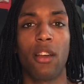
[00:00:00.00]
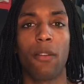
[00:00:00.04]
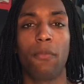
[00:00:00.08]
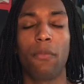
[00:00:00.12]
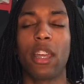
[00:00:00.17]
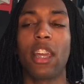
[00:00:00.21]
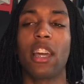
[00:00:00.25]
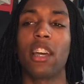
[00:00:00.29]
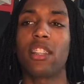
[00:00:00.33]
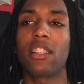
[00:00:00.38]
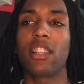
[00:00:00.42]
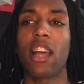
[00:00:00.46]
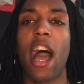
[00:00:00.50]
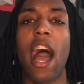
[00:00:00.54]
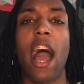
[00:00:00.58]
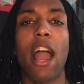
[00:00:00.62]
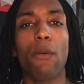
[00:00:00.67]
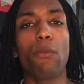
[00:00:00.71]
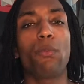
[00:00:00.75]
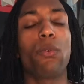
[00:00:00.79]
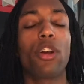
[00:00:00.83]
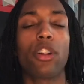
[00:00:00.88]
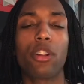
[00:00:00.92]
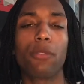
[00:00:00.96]
Because I
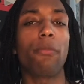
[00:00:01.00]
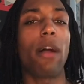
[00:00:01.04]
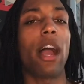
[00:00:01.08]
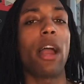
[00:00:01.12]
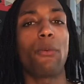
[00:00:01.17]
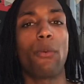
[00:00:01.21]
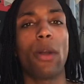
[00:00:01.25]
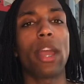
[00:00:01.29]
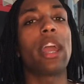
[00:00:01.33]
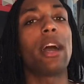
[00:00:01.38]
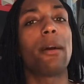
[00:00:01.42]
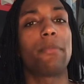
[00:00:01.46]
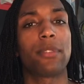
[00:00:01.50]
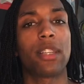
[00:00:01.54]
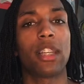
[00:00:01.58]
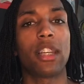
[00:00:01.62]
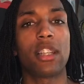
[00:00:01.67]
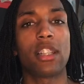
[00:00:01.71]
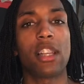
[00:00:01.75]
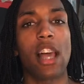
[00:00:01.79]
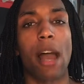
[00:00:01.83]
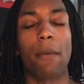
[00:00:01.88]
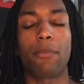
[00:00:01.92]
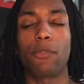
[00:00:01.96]
worked my way up to
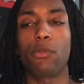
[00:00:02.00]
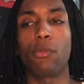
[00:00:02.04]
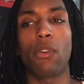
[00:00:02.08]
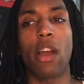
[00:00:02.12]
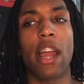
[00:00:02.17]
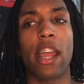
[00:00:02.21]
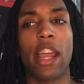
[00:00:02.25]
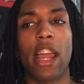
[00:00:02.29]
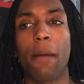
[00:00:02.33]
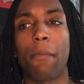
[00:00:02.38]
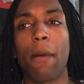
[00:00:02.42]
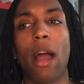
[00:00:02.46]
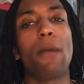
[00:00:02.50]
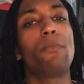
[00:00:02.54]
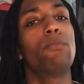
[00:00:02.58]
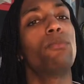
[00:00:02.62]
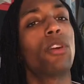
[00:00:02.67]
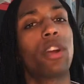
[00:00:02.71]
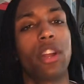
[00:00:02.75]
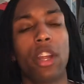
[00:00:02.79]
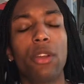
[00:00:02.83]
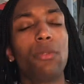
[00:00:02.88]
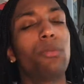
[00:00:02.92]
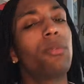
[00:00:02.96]
the top to where I am. I'm
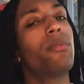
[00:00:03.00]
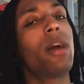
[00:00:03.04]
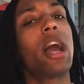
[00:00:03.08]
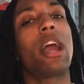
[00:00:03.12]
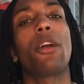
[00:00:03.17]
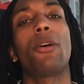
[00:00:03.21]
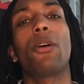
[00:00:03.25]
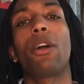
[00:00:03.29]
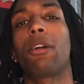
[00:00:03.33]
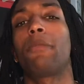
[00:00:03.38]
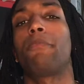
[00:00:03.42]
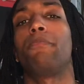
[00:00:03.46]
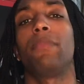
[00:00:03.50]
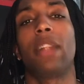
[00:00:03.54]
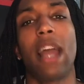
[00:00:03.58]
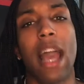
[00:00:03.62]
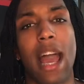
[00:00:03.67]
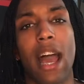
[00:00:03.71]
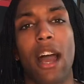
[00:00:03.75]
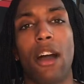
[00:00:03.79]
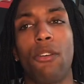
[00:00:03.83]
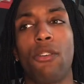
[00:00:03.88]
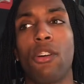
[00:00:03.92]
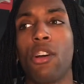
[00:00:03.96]
working my way up
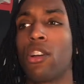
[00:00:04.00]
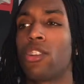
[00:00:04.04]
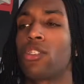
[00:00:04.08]
now.